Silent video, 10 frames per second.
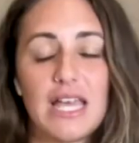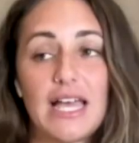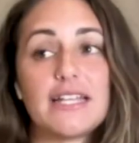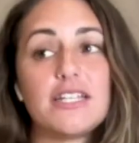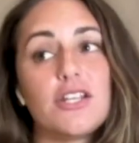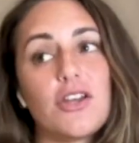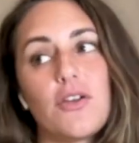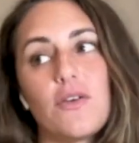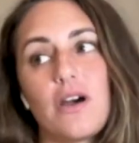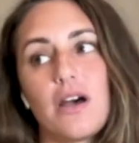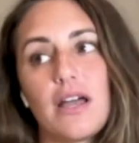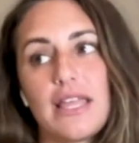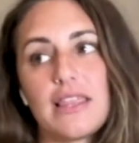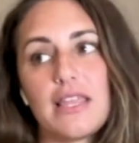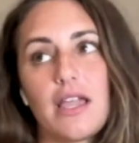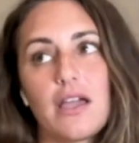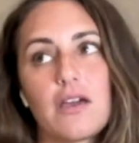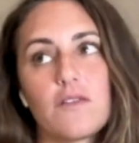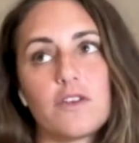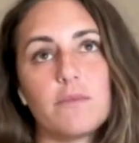And I think
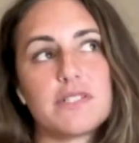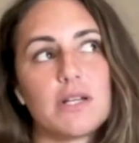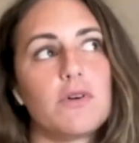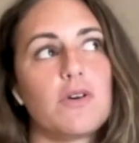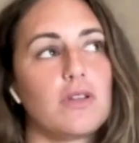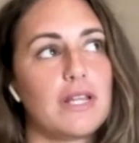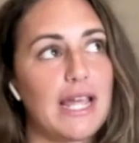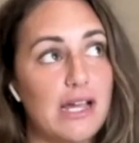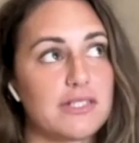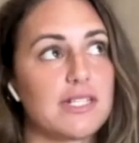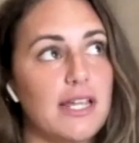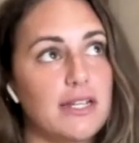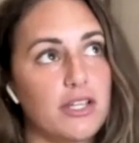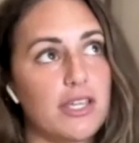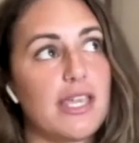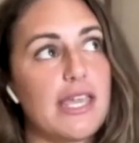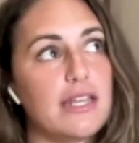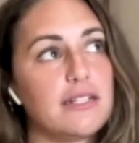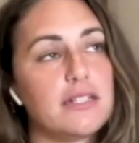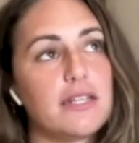from someone on the outside looking
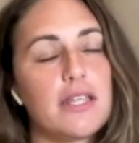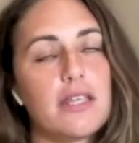in,